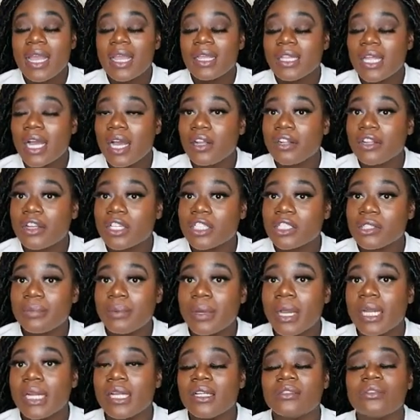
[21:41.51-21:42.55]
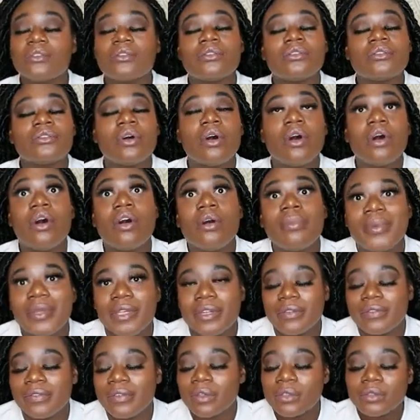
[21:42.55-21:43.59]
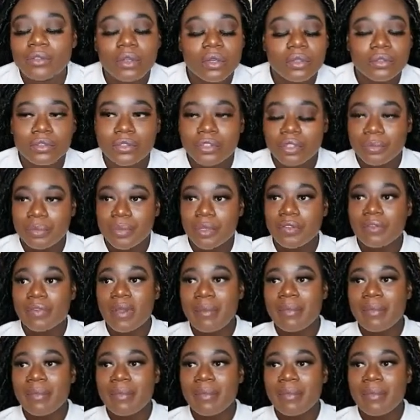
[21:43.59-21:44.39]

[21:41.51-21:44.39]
down their spine is so beautiful, so beautiful.